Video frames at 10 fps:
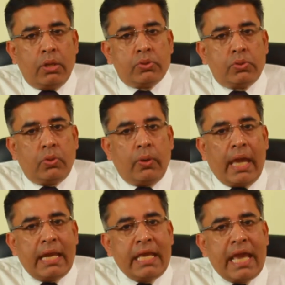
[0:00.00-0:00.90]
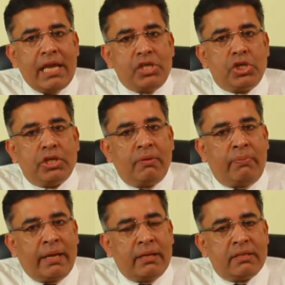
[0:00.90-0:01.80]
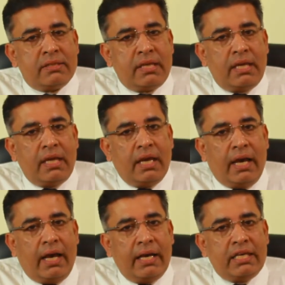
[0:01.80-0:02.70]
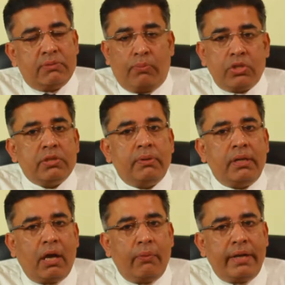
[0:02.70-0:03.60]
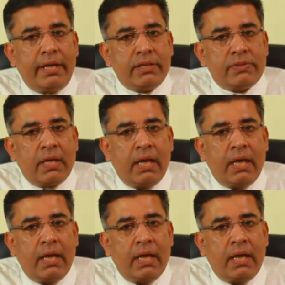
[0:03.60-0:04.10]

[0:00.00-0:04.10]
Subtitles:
So any age the pregnancy is possible nowadays.